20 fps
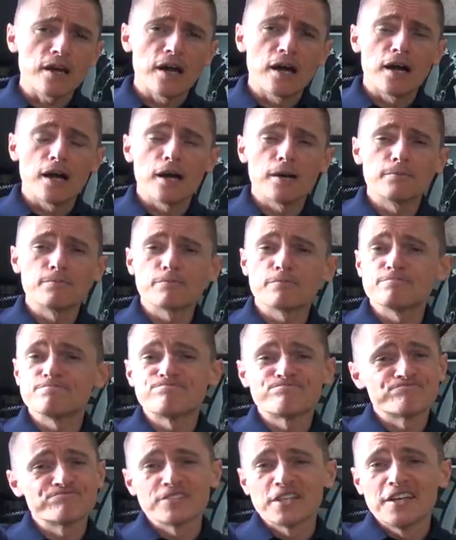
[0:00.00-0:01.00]

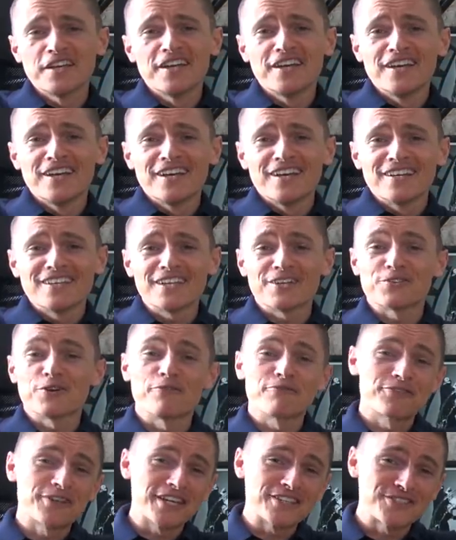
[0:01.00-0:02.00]
Yeah,
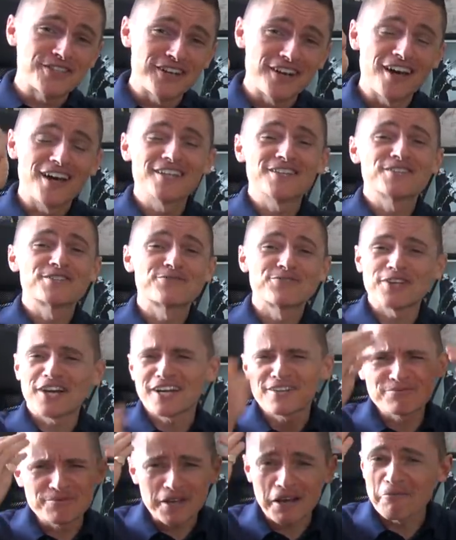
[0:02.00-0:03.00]
don't forget to like this video.
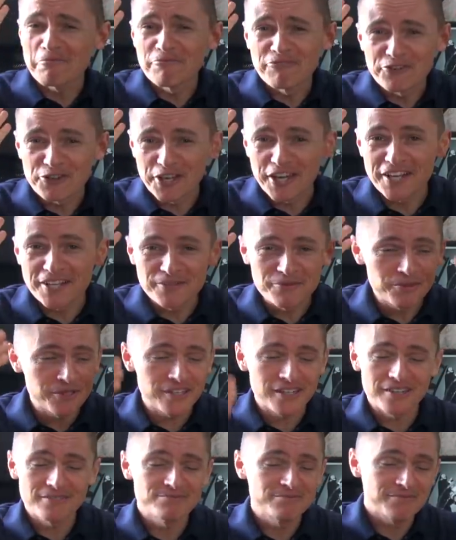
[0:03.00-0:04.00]
I'm forgetting
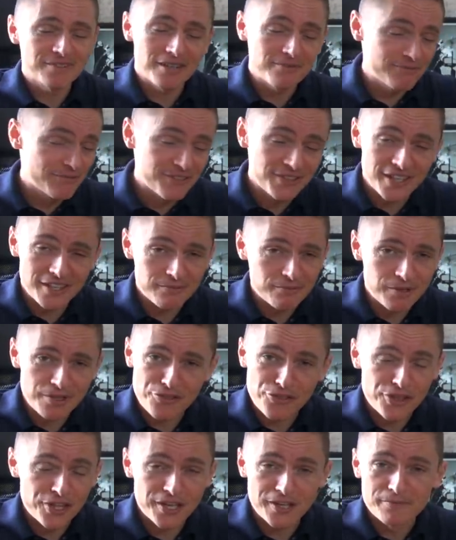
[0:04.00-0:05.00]
my
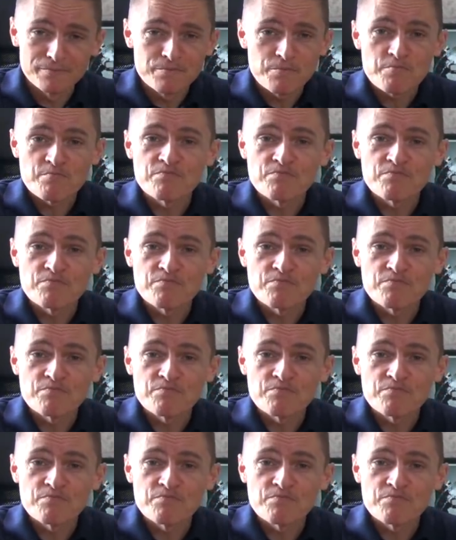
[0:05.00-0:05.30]
thing.